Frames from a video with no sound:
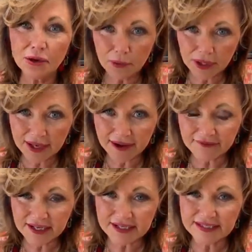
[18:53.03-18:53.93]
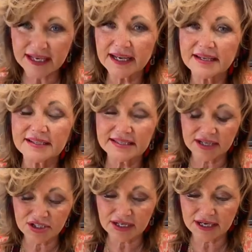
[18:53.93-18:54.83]
You will love this. It is
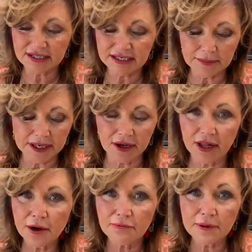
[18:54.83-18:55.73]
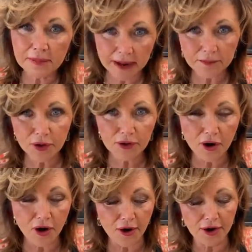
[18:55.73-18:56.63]
such an easy meal.
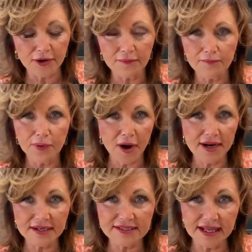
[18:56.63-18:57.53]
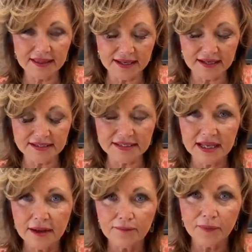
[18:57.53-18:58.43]
Remember, our products like
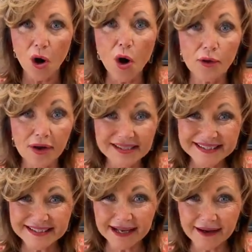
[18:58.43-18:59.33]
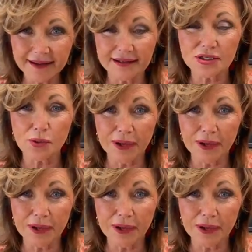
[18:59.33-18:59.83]
this are on sale,